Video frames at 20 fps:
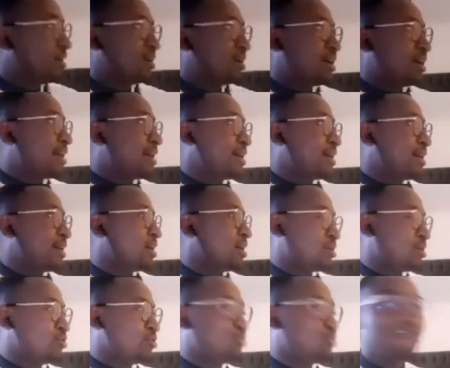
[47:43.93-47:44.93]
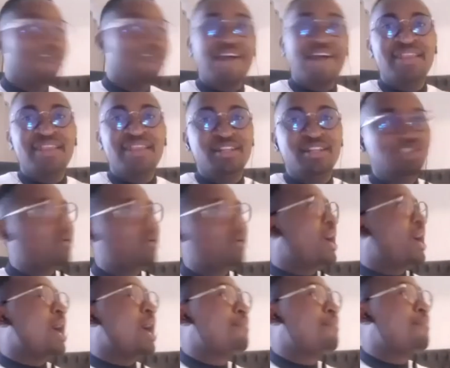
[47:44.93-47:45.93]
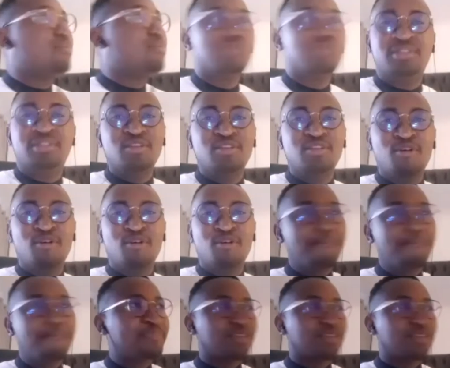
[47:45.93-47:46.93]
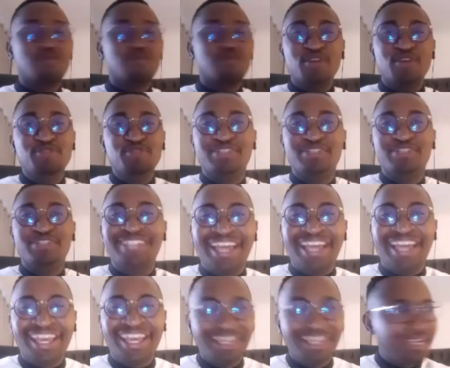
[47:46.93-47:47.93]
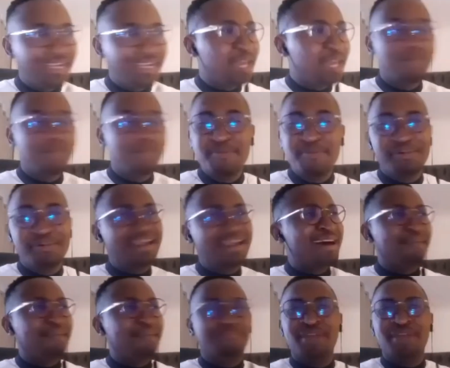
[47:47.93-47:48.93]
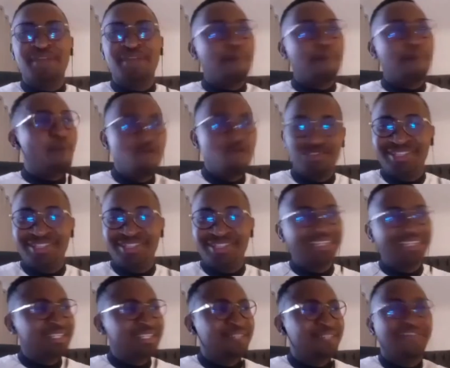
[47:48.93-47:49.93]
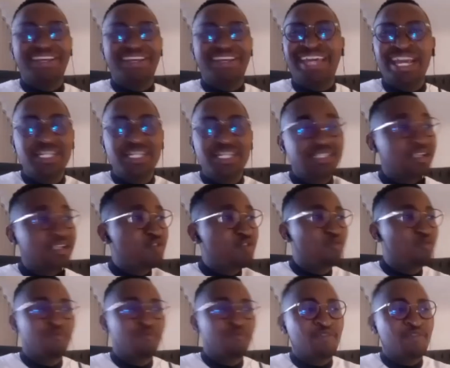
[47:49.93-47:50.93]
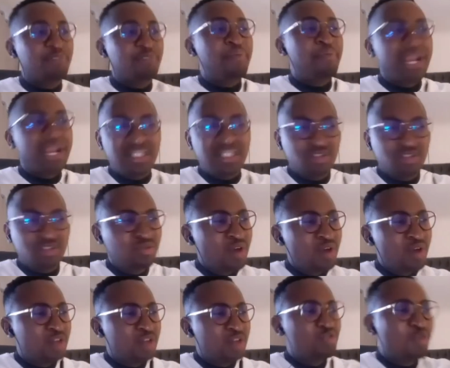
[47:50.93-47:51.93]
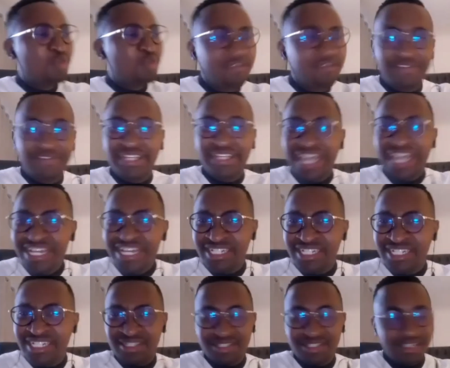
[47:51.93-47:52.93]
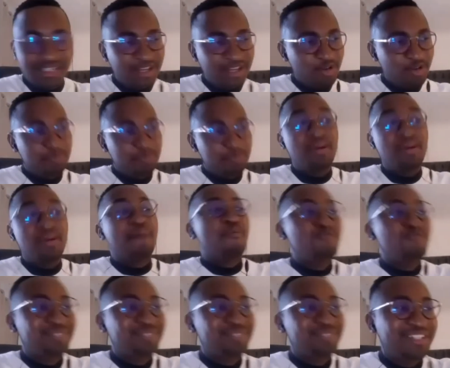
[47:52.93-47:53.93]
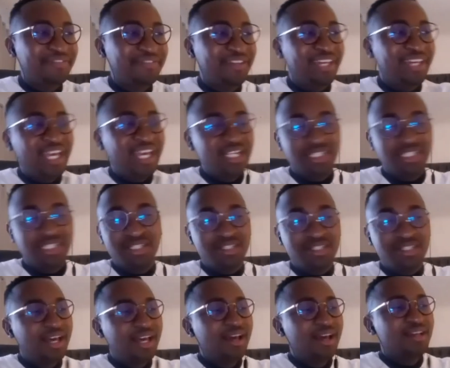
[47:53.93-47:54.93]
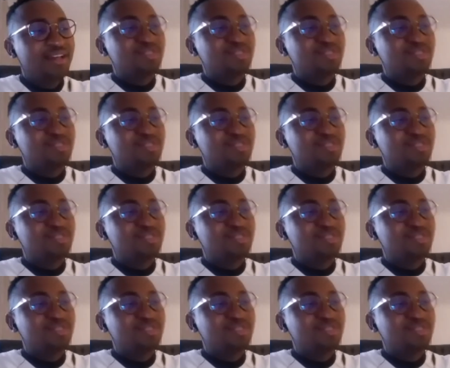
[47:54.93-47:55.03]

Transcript: Uh, you find that you are happy with your where you stay hey people are hosting mm. those vacations now you've got pressure to to go on vacations because people are hosting vacations